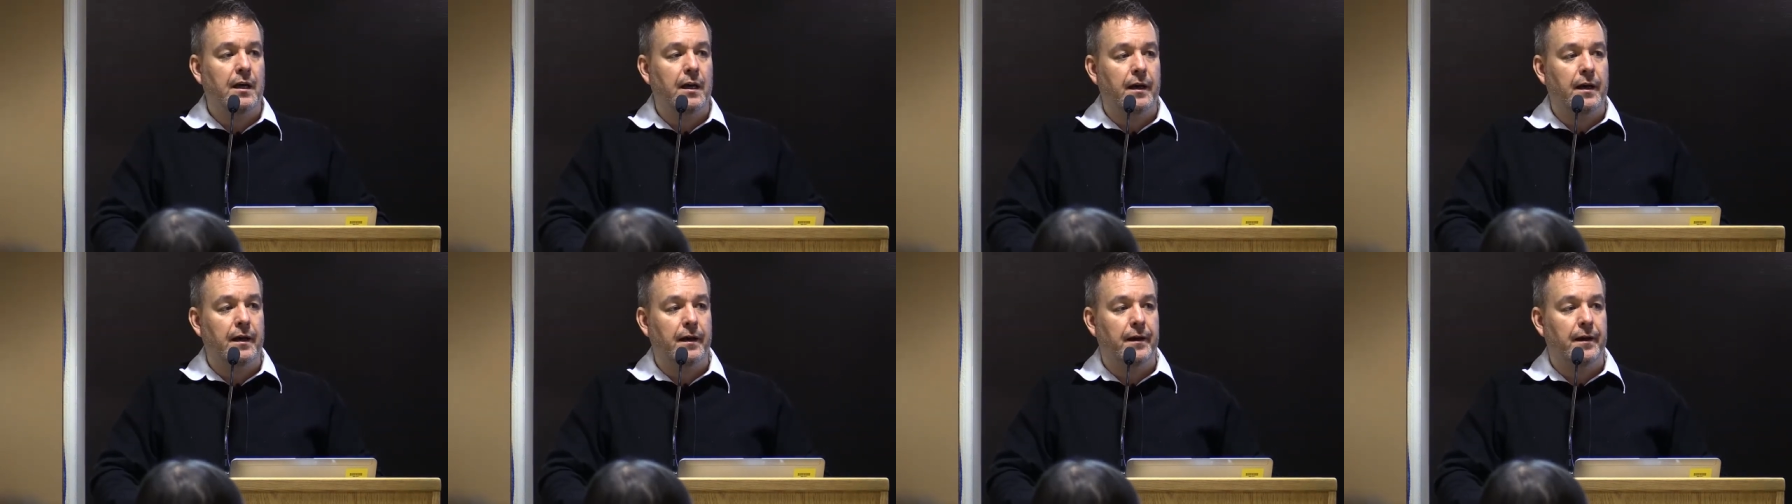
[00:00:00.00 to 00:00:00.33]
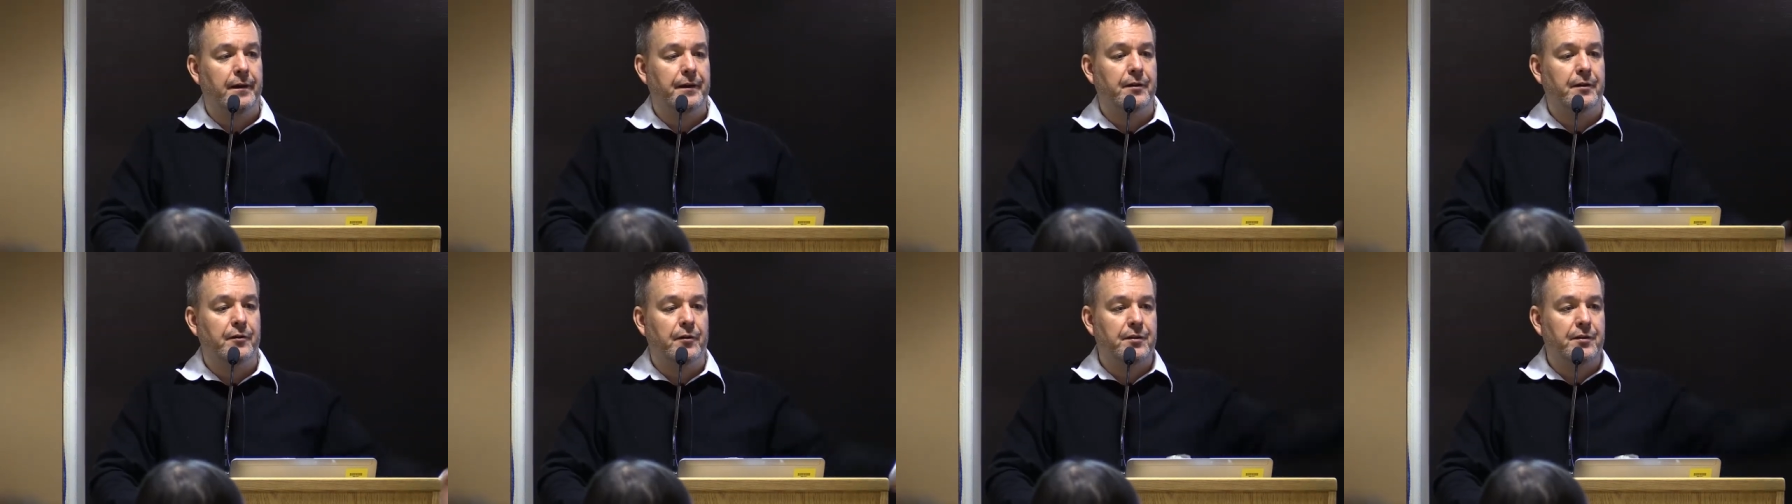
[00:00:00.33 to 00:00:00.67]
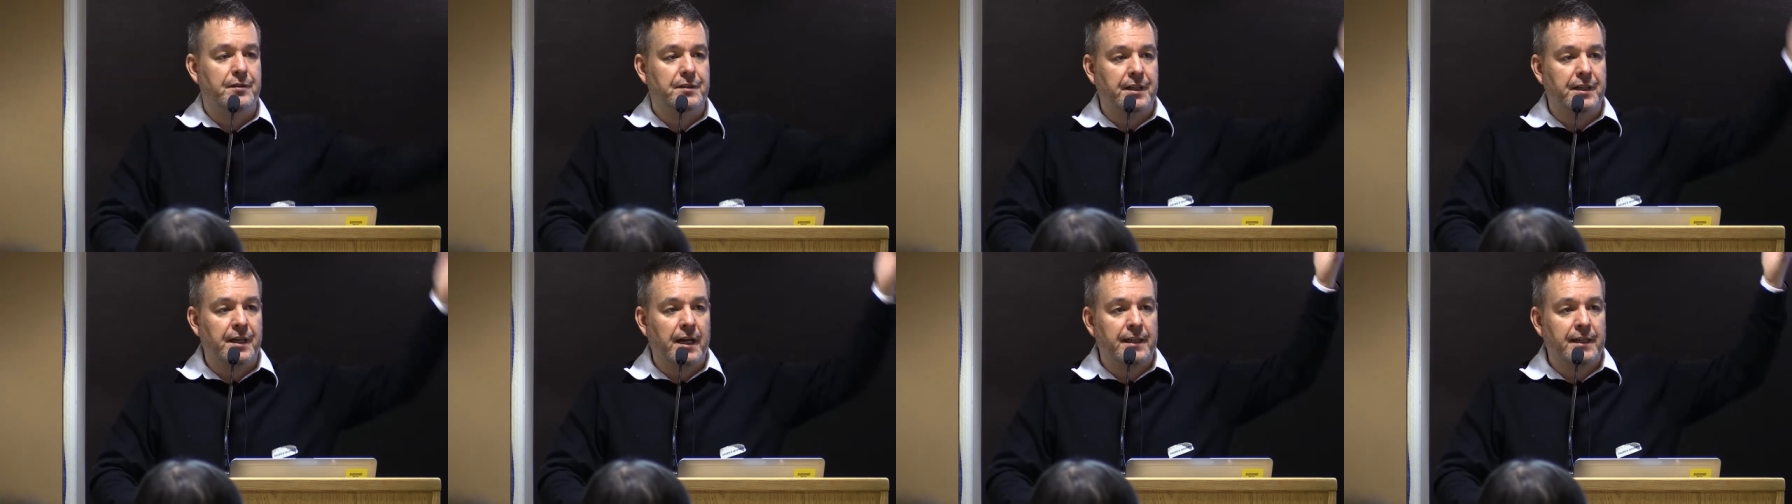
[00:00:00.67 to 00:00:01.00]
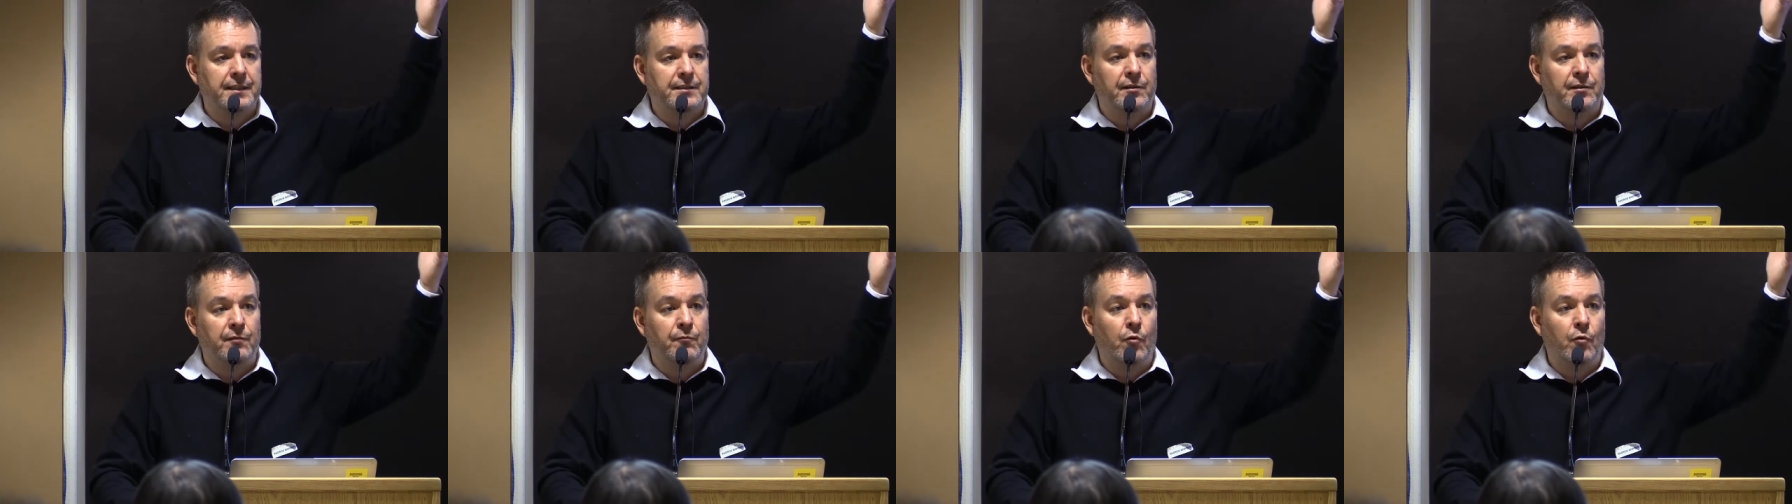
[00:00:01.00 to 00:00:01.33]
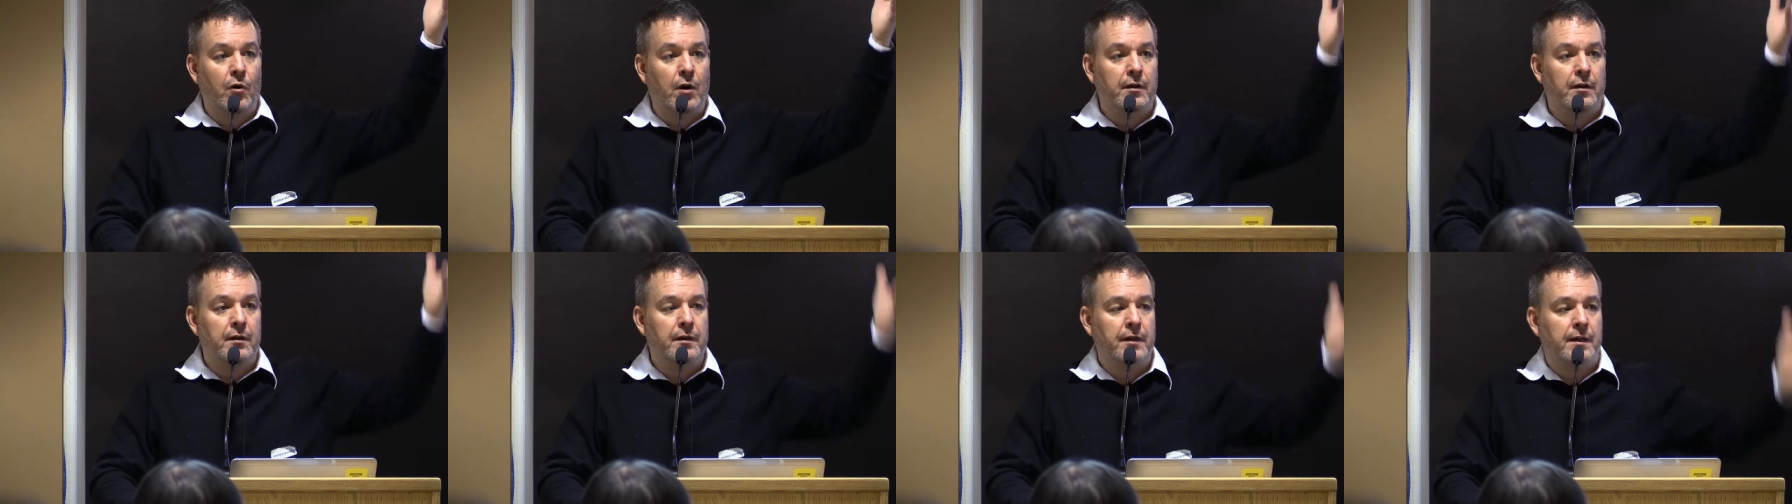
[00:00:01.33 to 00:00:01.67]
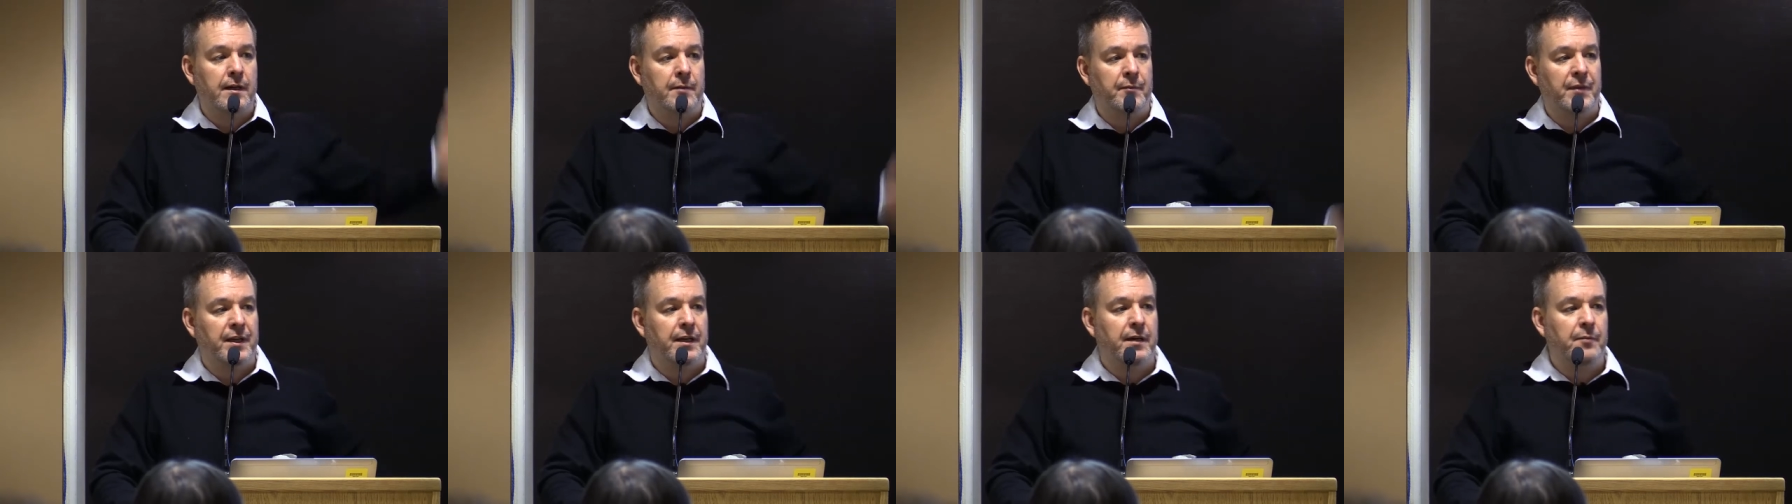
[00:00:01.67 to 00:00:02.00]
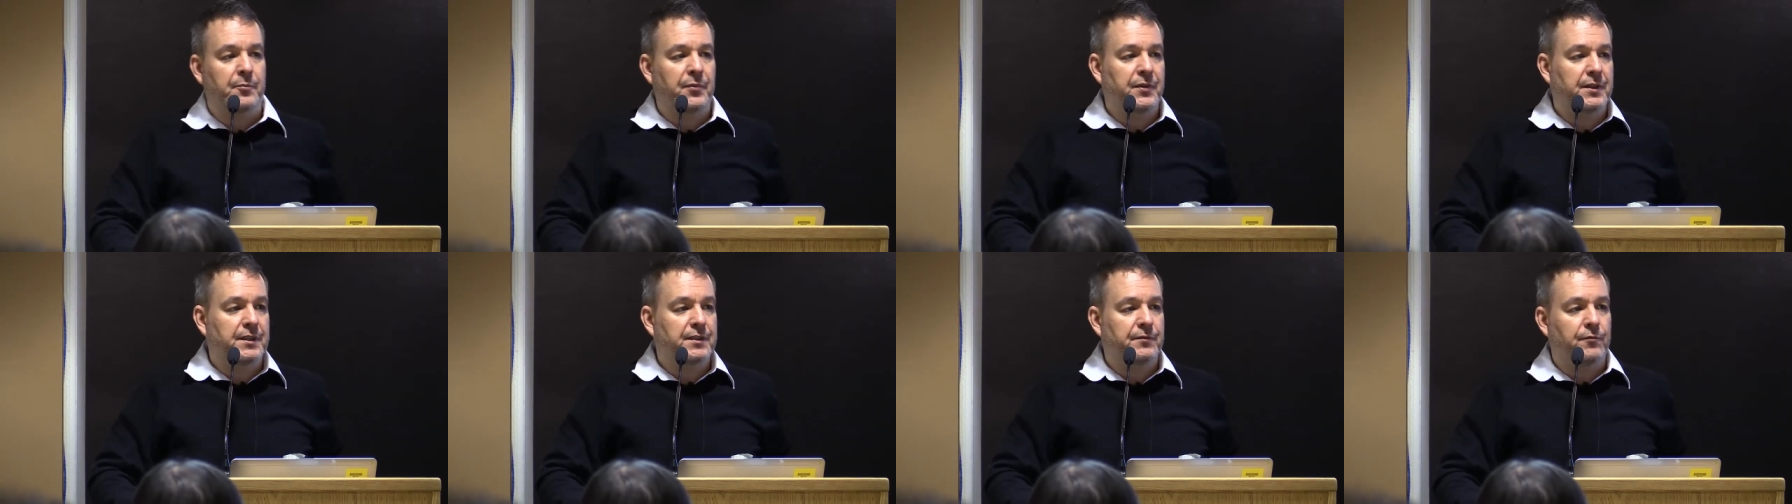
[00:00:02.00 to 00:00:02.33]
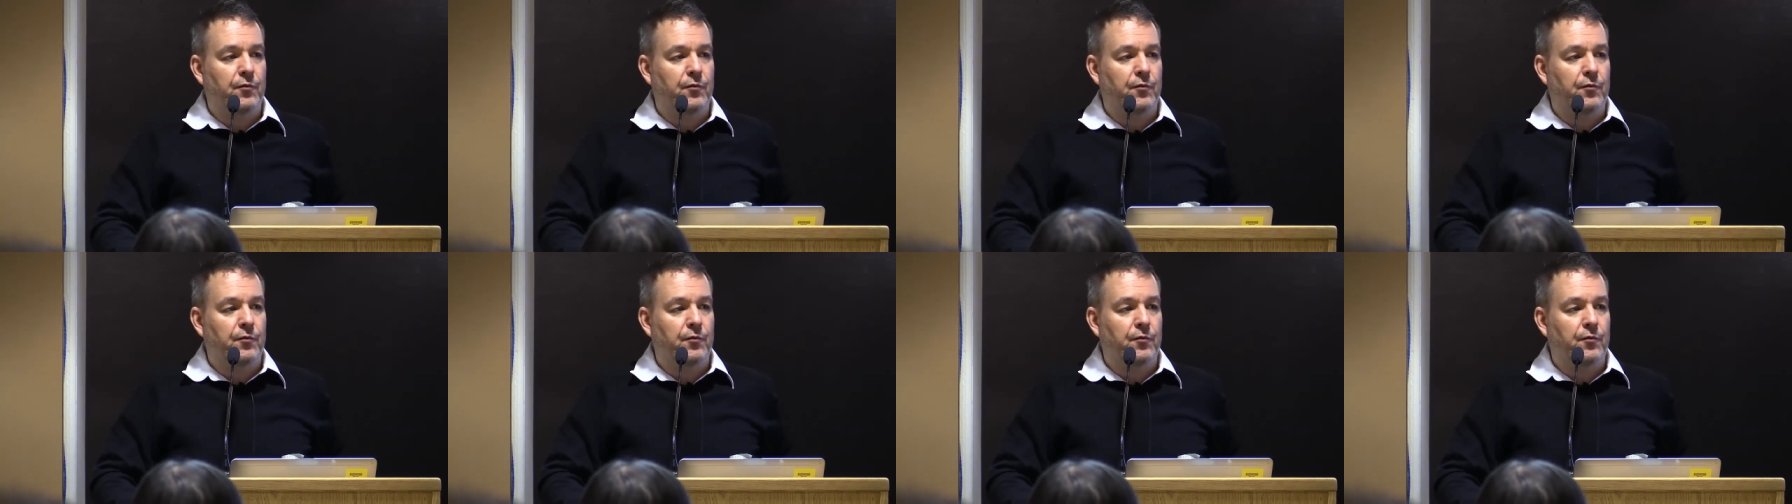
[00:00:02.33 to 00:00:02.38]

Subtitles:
You know, there's a geyser of water coming up and it's